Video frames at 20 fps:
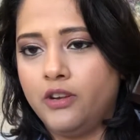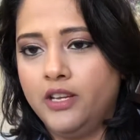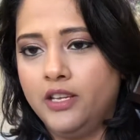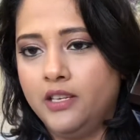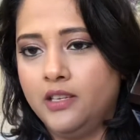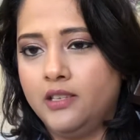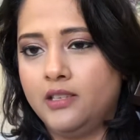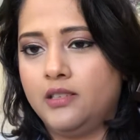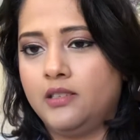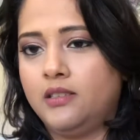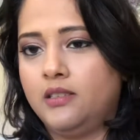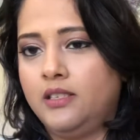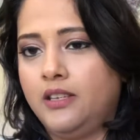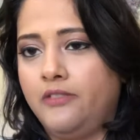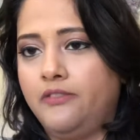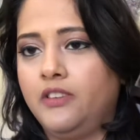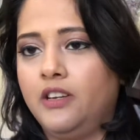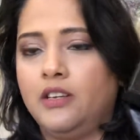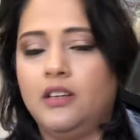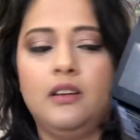is
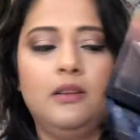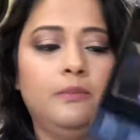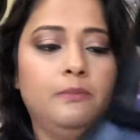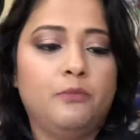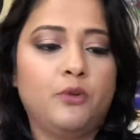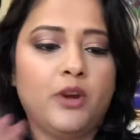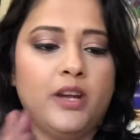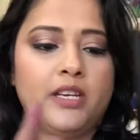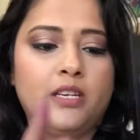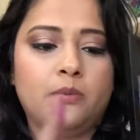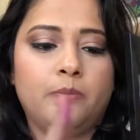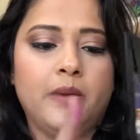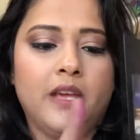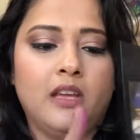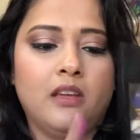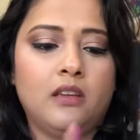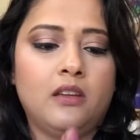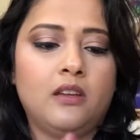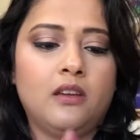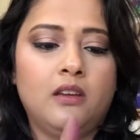definitely bright
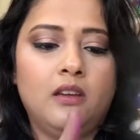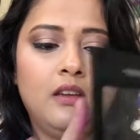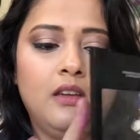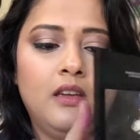pink.